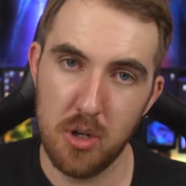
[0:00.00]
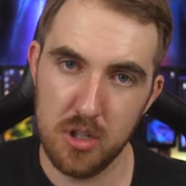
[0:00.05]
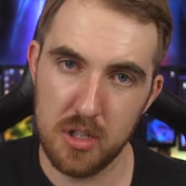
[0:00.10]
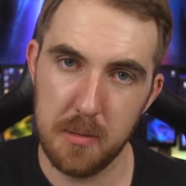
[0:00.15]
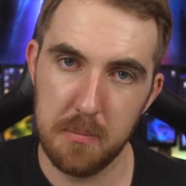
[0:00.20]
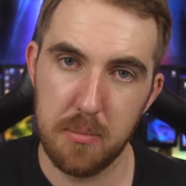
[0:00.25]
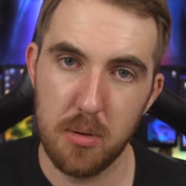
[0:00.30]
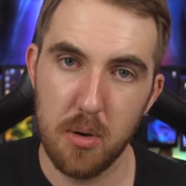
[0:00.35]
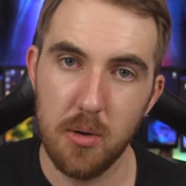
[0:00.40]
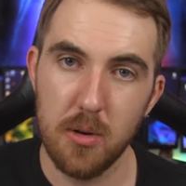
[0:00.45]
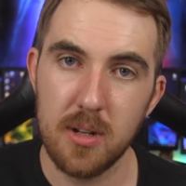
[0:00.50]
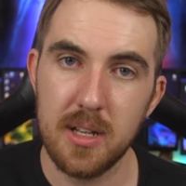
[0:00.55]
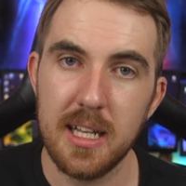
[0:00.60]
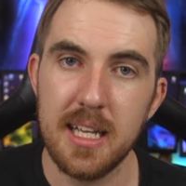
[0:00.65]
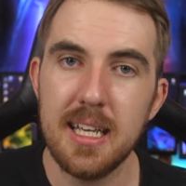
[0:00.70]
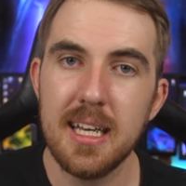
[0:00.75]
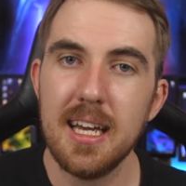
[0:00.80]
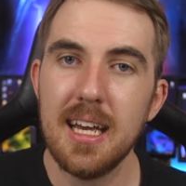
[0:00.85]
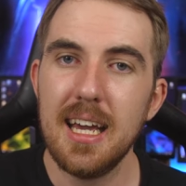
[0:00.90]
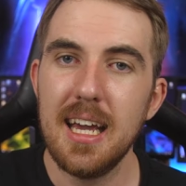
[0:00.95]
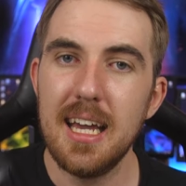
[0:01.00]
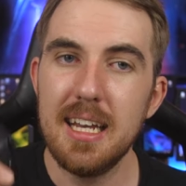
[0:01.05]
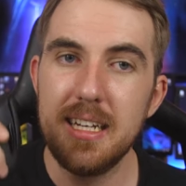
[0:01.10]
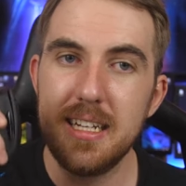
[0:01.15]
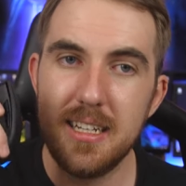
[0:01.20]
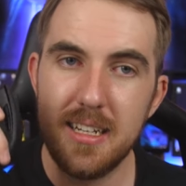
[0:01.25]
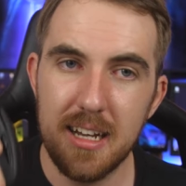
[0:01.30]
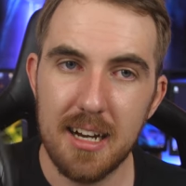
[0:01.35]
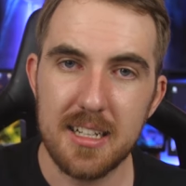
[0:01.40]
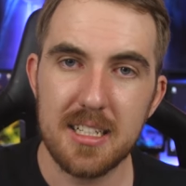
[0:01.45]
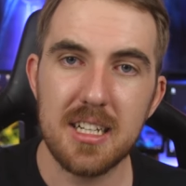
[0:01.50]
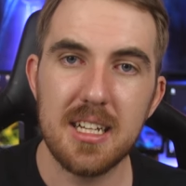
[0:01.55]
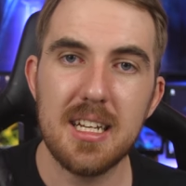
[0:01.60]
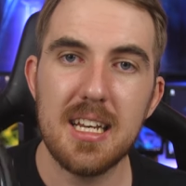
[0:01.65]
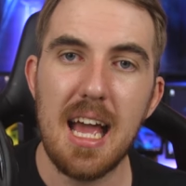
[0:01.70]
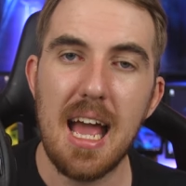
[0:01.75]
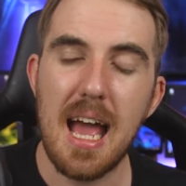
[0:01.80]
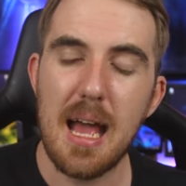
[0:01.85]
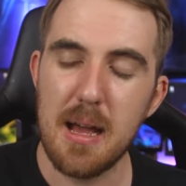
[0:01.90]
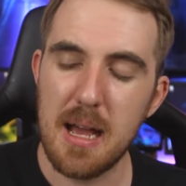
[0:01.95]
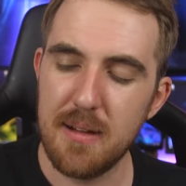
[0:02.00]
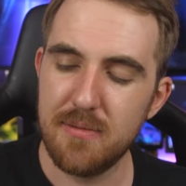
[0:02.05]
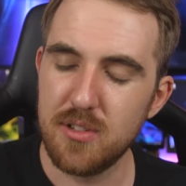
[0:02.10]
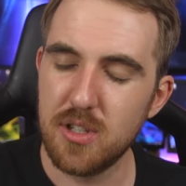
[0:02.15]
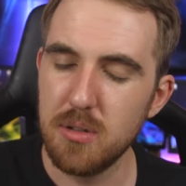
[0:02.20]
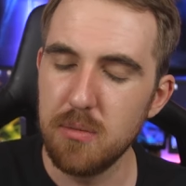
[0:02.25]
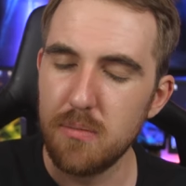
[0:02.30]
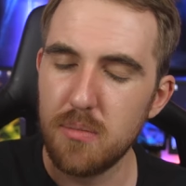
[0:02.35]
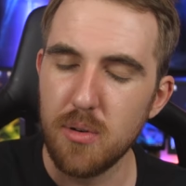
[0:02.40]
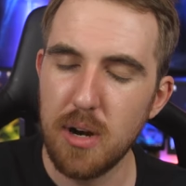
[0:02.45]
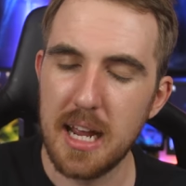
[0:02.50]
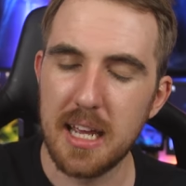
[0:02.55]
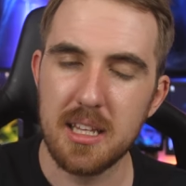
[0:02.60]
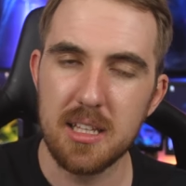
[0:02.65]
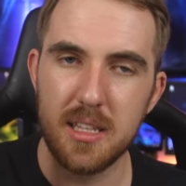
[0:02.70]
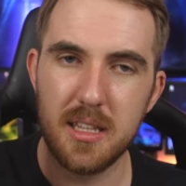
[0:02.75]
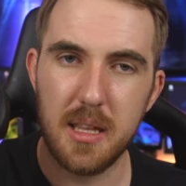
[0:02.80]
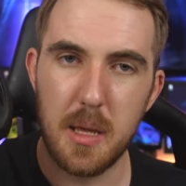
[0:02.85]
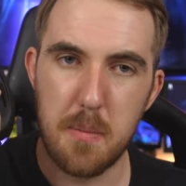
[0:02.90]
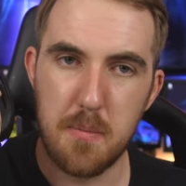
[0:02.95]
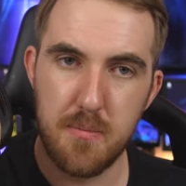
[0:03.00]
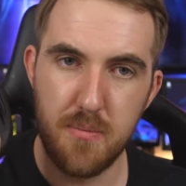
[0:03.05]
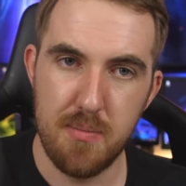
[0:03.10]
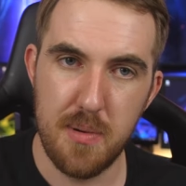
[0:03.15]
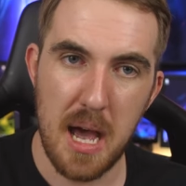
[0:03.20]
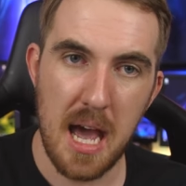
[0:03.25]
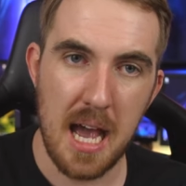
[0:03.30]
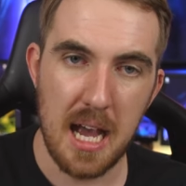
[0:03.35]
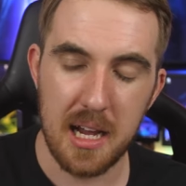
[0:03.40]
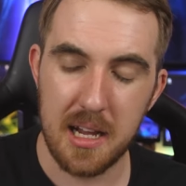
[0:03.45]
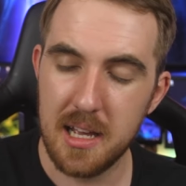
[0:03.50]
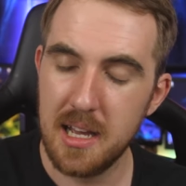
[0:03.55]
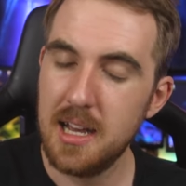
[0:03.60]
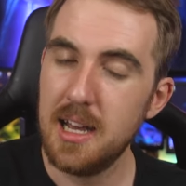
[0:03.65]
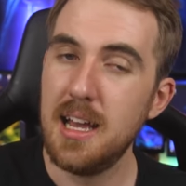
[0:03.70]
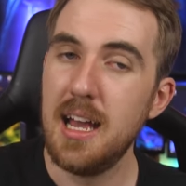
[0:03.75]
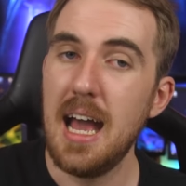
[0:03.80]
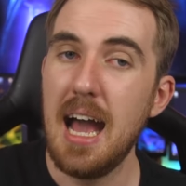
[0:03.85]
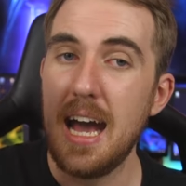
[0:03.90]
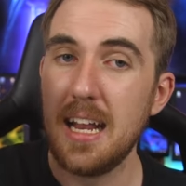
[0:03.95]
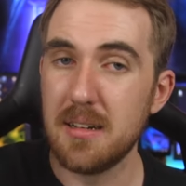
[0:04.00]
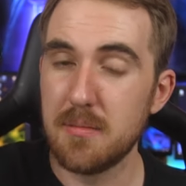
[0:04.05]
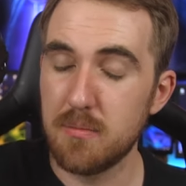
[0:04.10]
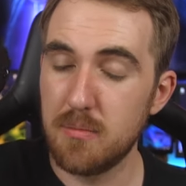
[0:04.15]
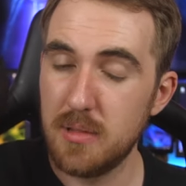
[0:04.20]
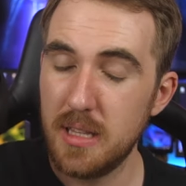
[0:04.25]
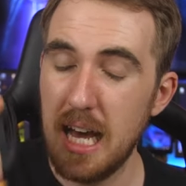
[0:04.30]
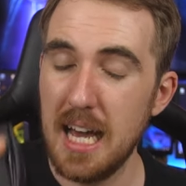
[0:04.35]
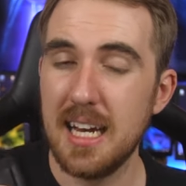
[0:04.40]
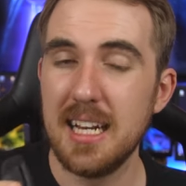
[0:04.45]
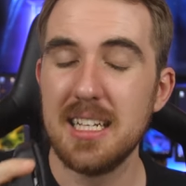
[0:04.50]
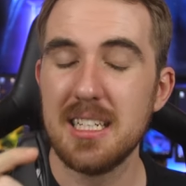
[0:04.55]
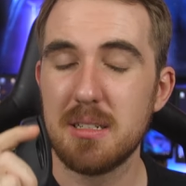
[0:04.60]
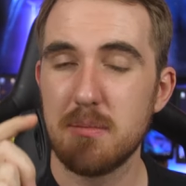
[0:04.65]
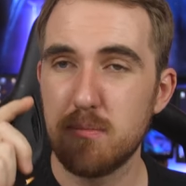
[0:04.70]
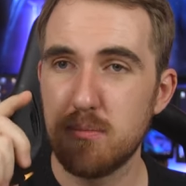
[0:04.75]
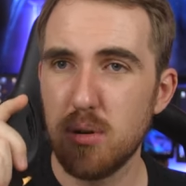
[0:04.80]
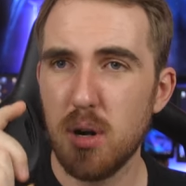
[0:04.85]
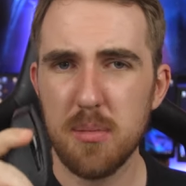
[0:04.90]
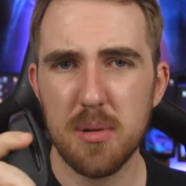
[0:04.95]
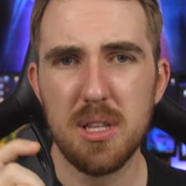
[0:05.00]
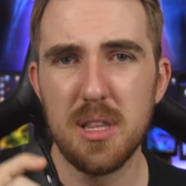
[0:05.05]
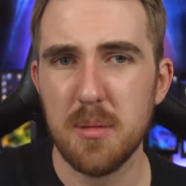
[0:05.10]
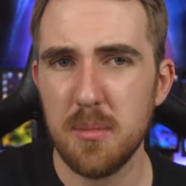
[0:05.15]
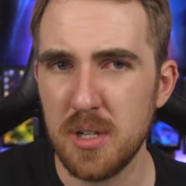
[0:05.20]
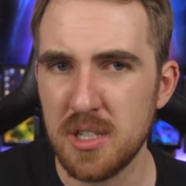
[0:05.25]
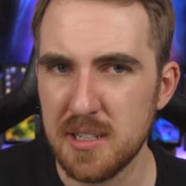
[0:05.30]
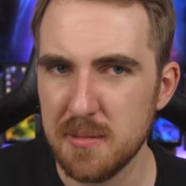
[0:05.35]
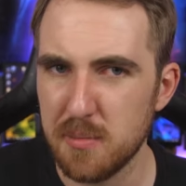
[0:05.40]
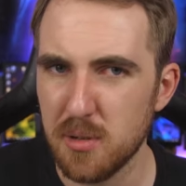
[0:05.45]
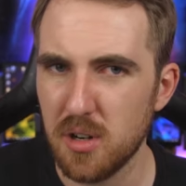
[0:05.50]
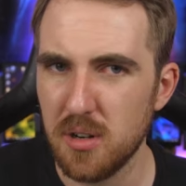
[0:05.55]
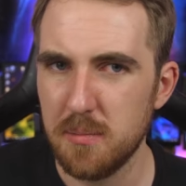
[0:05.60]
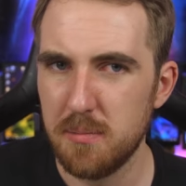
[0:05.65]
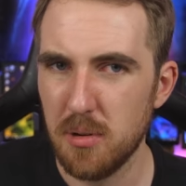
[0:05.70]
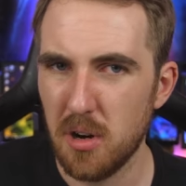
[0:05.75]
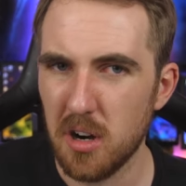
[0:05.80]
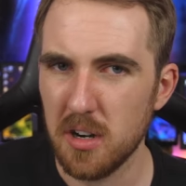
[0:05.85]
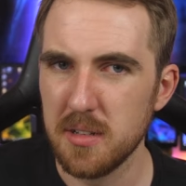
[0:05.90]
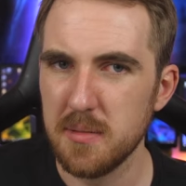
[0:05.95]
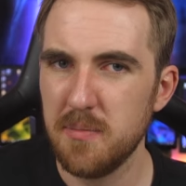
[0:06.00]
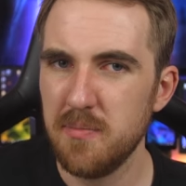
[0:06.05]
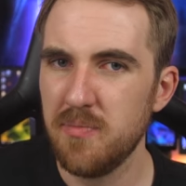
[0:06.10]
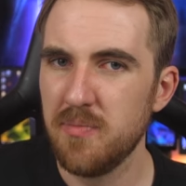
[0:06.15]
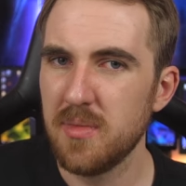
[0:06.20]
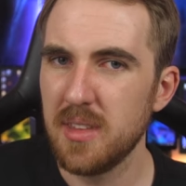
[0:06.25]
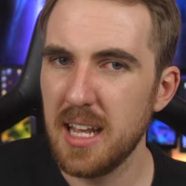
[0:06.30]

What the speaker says: most importantly, it doesn't have to break the bank. And that is probably the most important part.